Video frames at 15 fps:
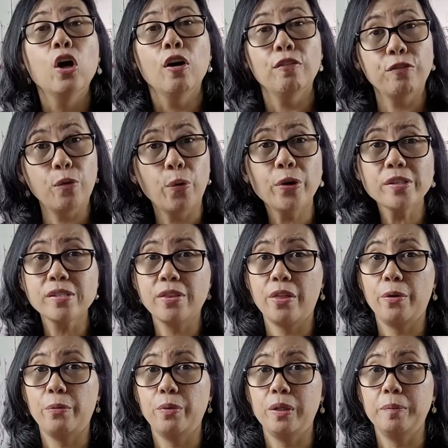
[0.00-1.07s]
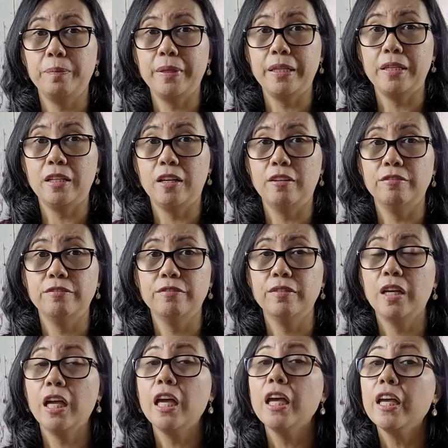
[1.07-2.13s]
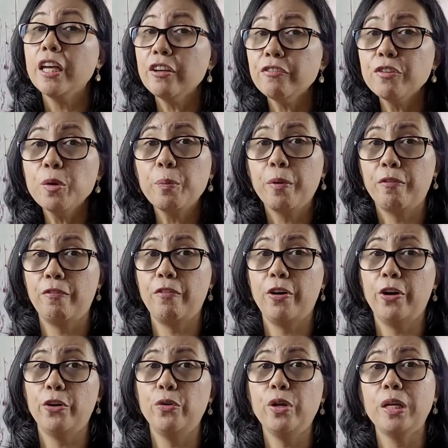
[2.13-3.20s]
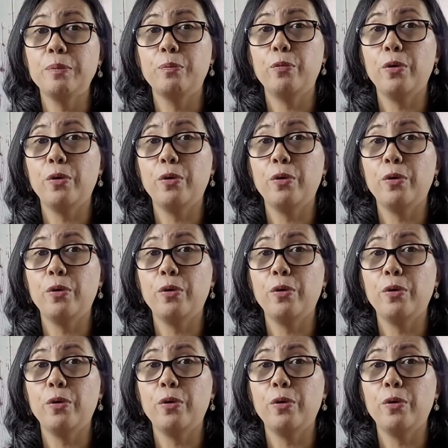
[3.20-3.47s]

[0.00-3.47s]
Of course there will be enough. If you prefer, you can